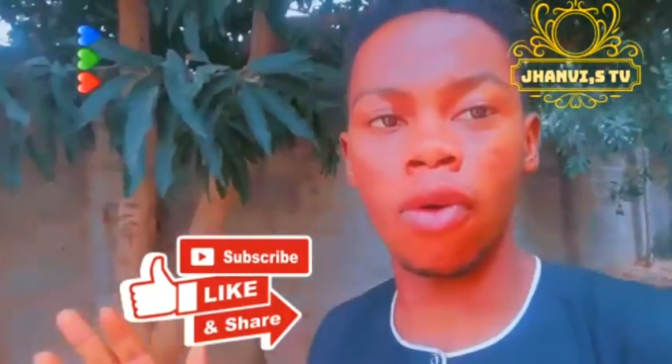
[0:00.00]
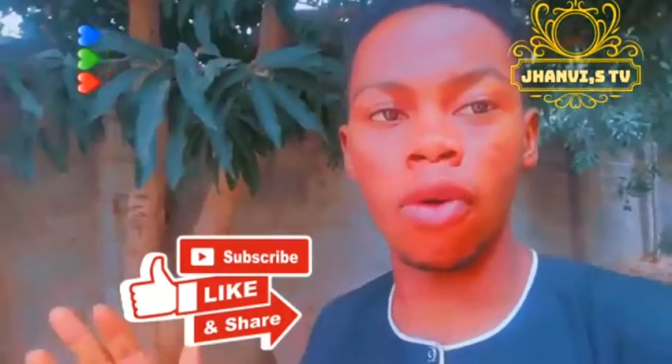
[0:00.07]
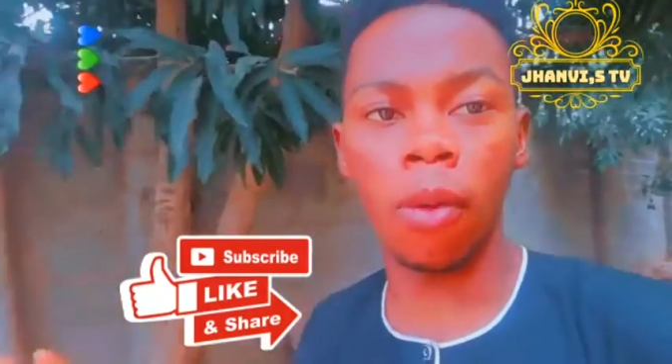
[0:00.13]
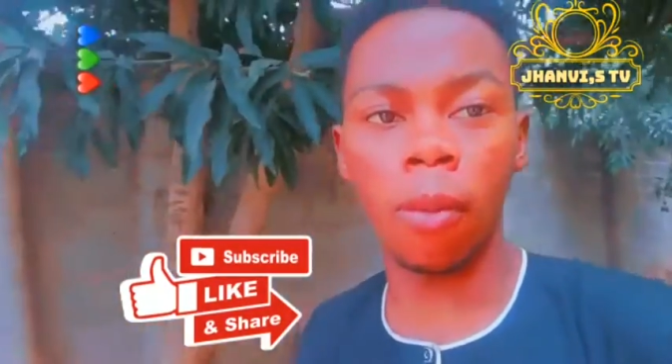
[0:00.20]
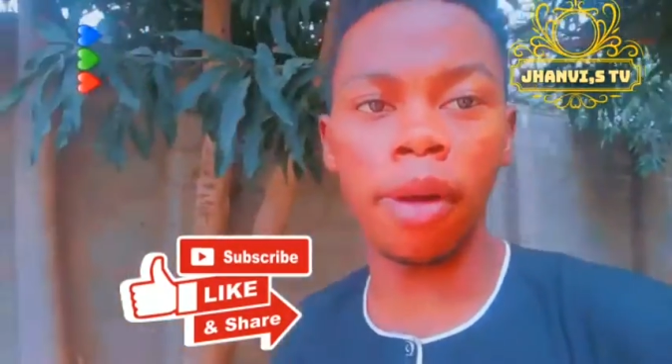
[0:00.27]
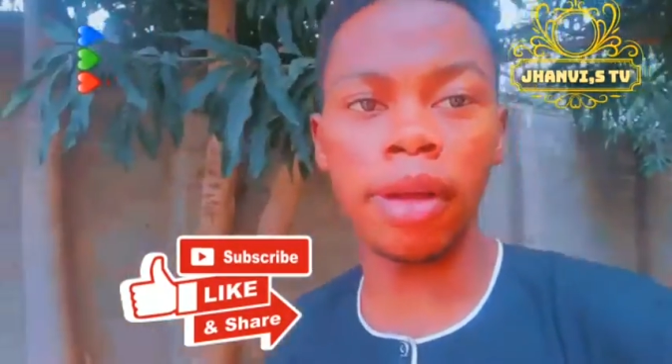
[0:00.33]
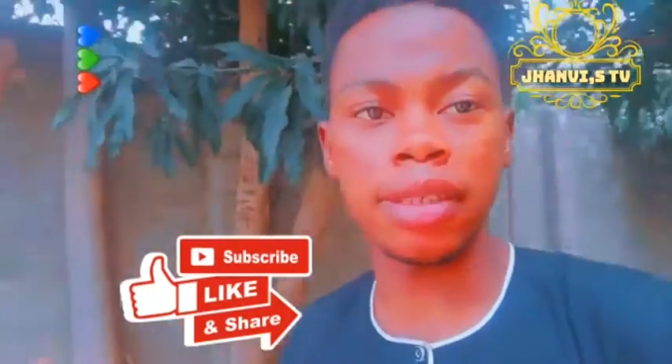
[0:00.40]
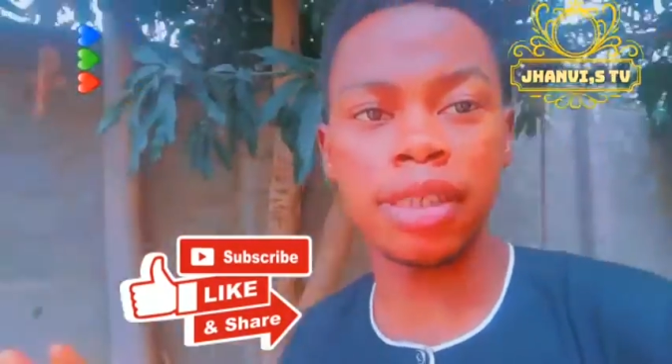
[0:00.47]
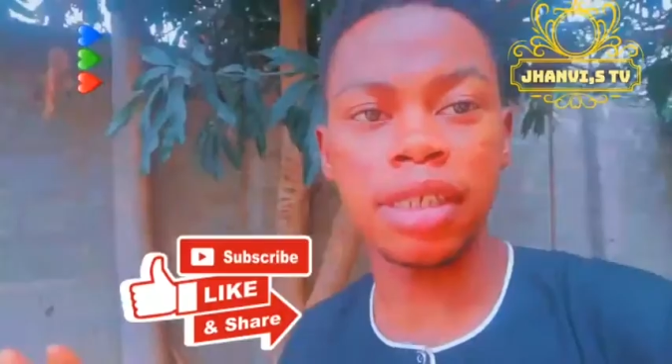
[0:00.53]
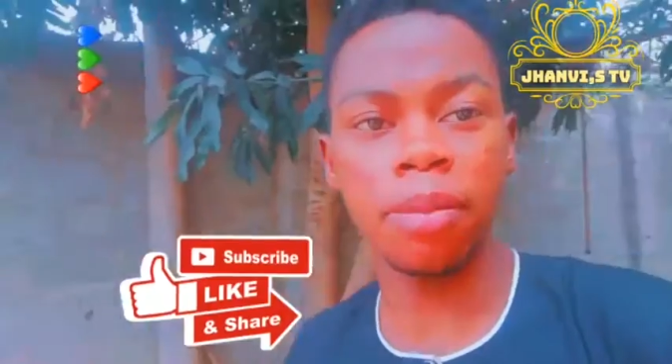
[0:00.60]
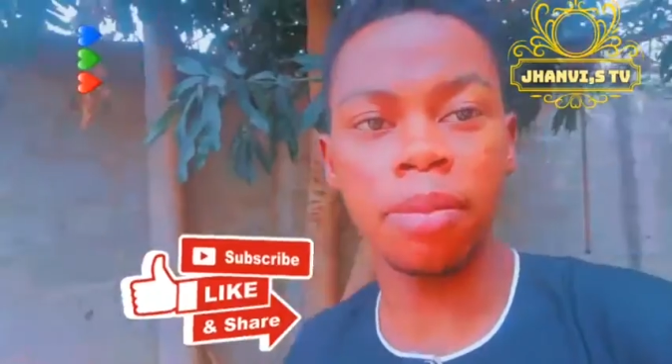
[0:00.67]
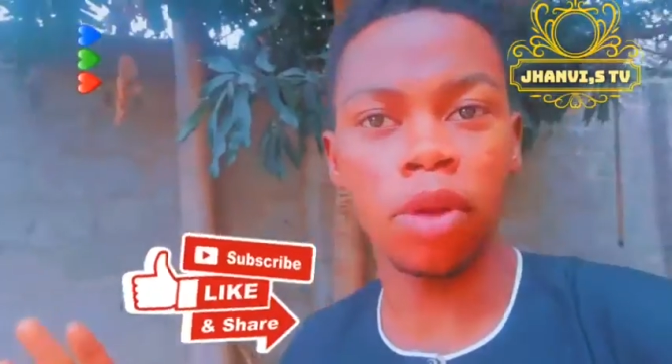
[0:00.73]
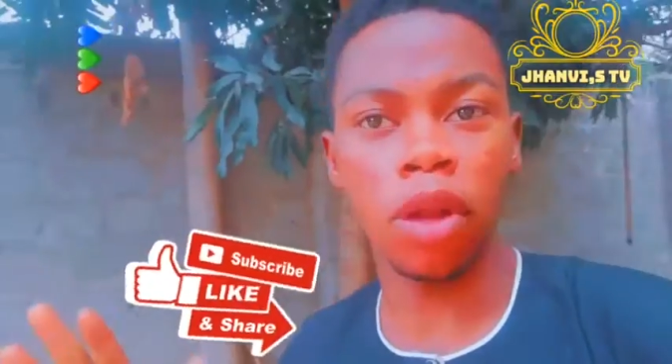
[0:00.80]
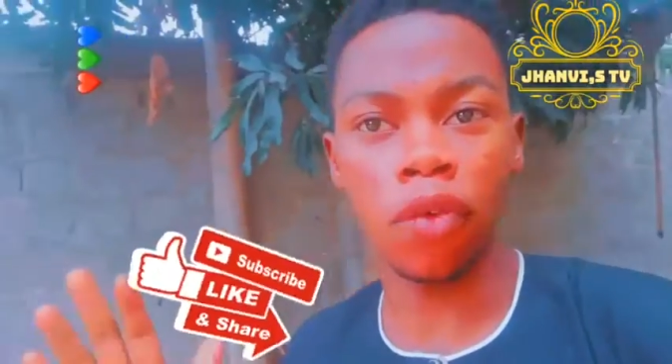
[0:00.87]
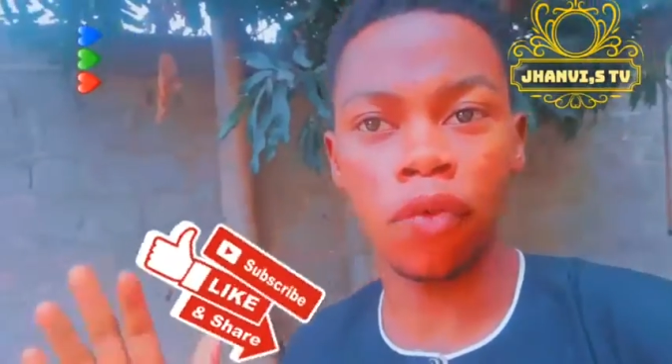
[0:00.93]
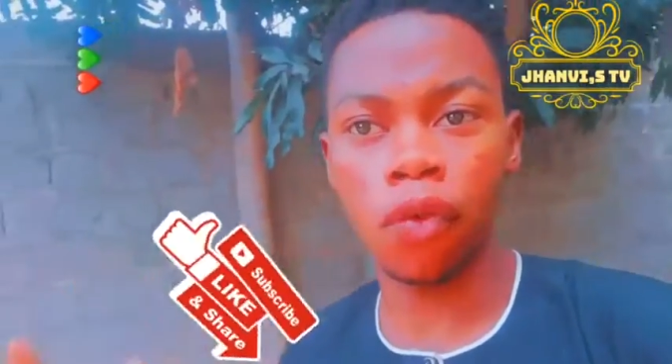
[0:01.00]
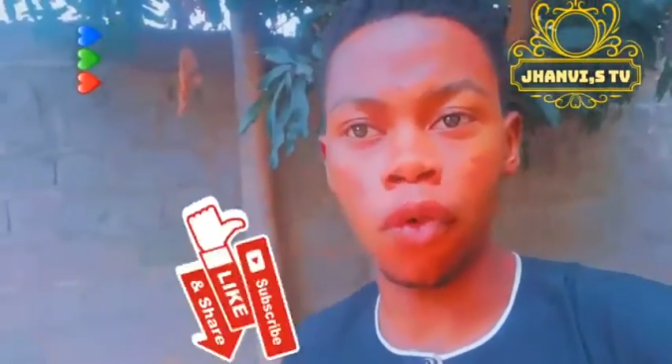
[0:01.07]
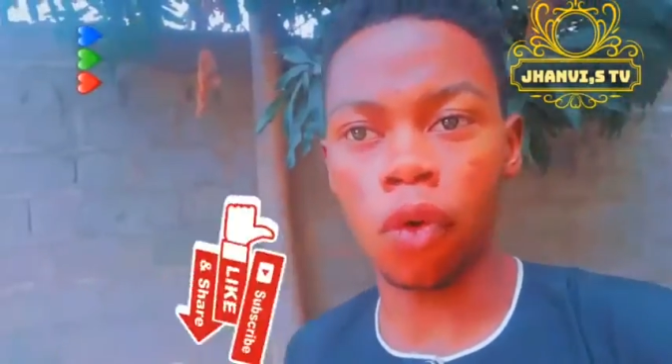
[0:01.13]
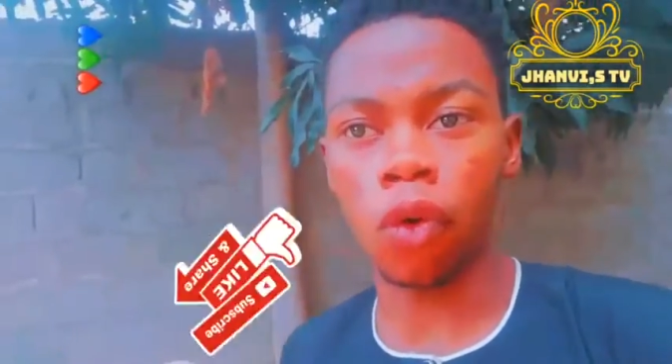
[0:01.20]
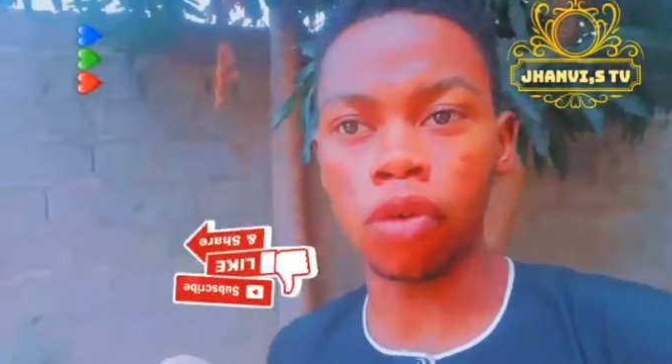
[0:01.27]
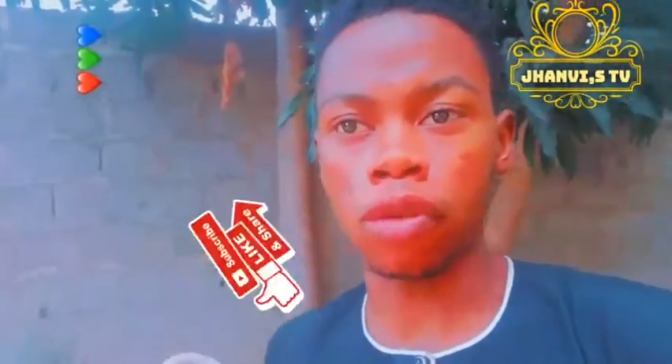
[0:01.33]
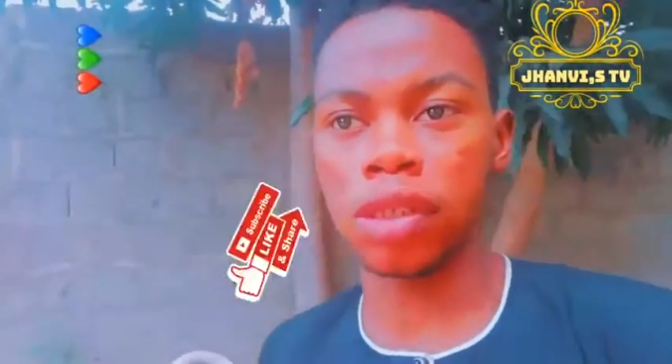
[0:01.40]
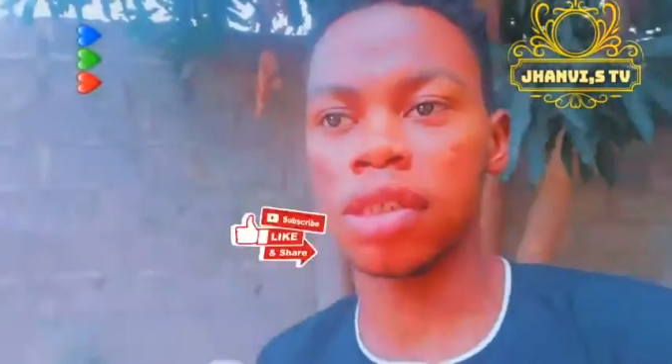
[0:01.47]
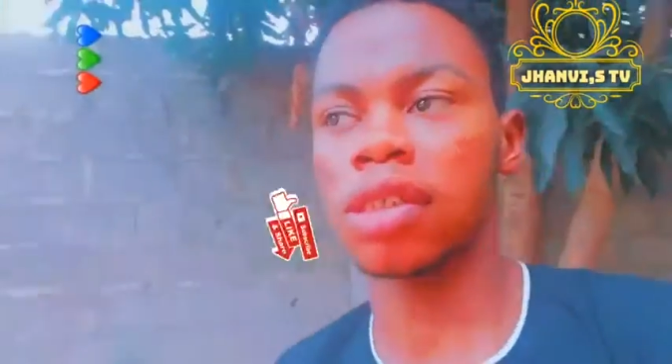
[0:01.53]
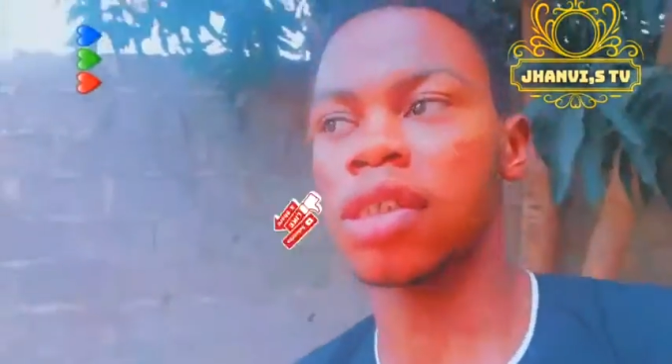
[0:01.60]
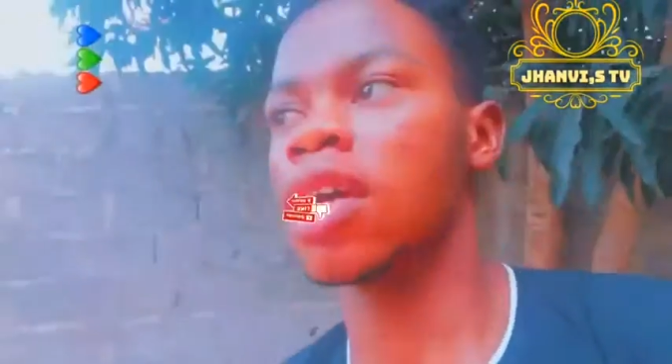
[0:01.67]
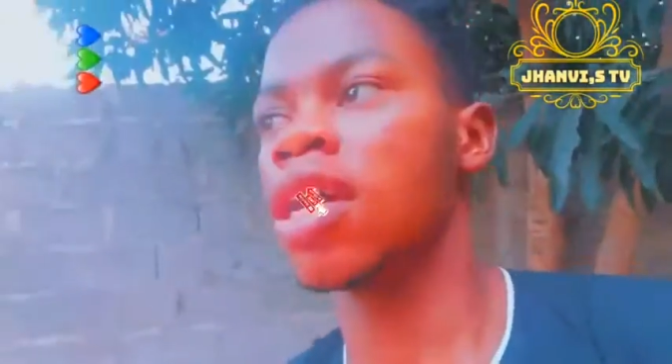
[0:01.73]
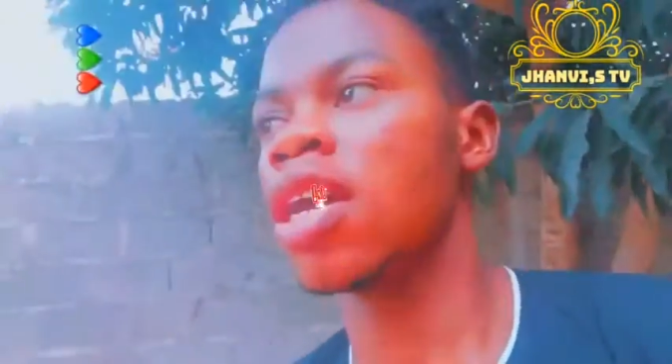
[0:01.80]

come and see me now focus